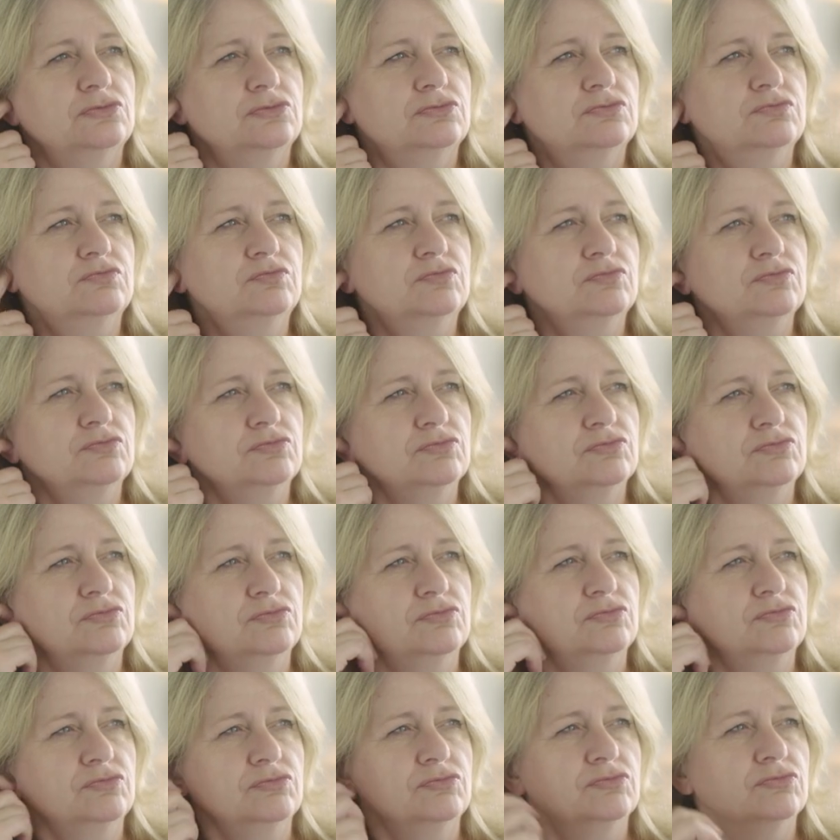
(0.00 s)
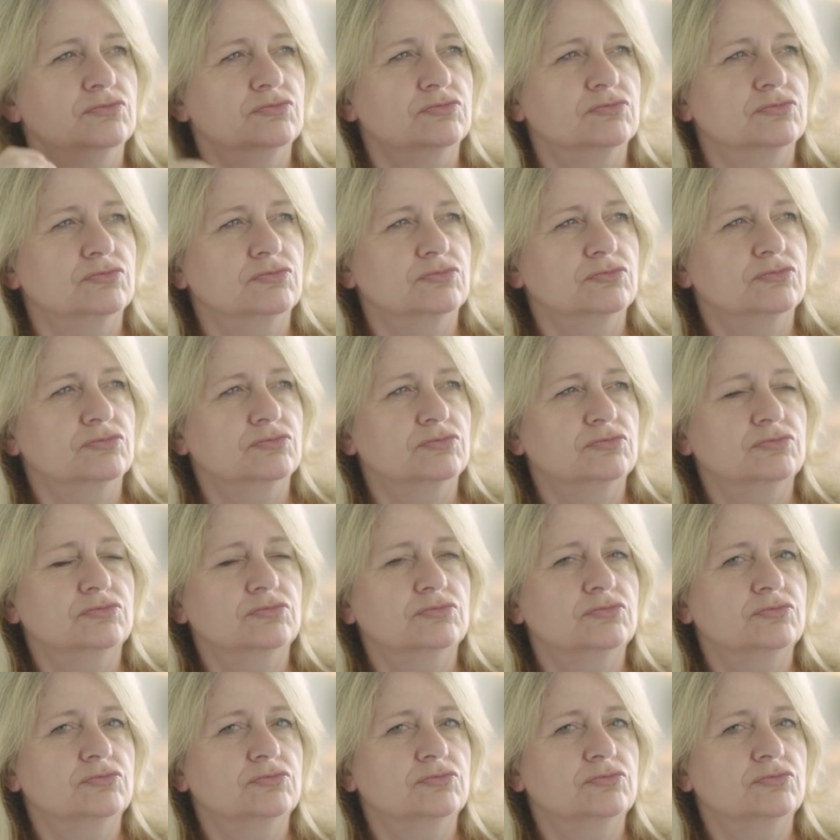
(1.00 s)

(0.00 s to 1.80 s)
No one is speaking in this clip.